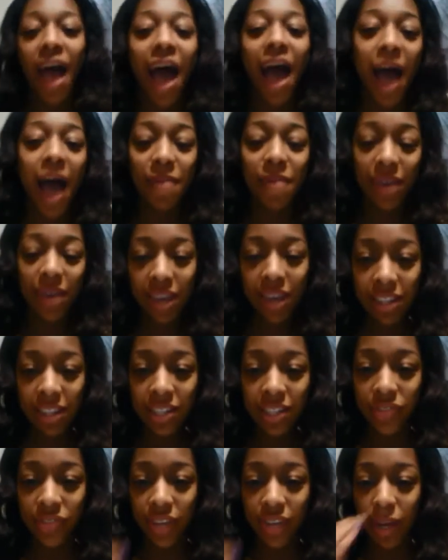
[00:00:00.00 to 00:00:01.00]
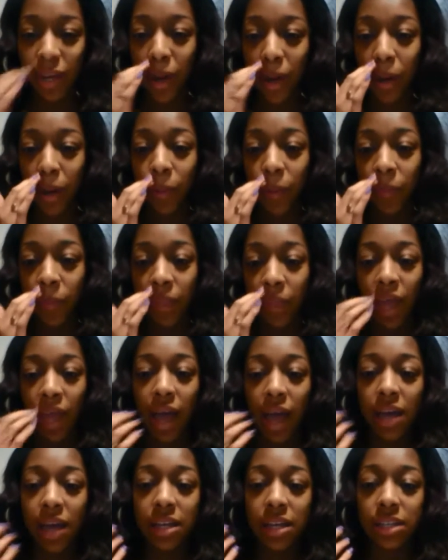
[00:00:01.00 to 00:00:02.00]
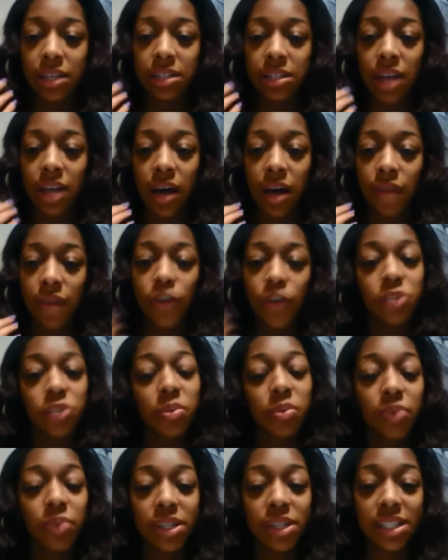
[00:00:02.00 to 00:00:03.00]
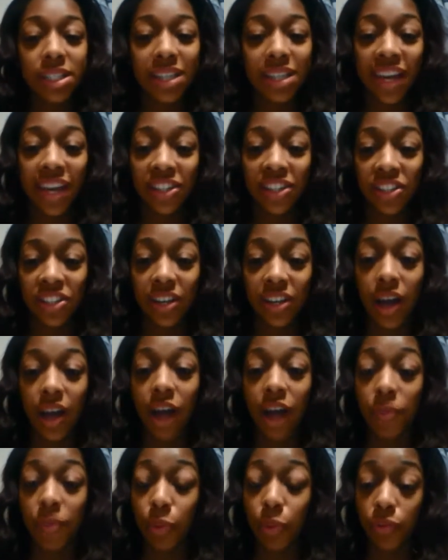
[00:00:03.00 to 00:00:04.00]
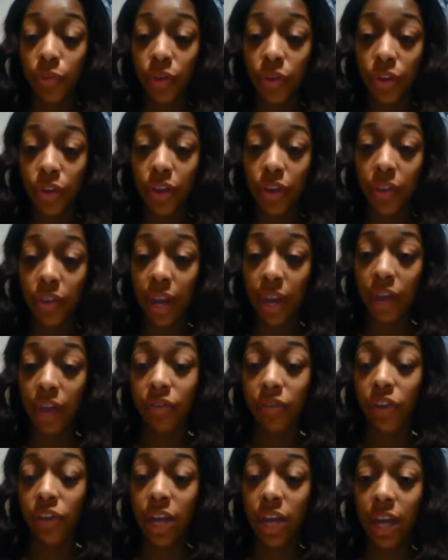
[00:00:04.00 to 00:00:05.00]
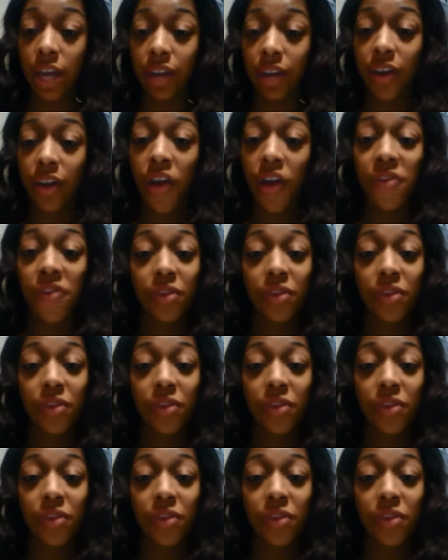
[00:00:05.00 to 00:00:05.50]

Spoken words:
I'm making this video as a virtual presentation of a portfolio that I've created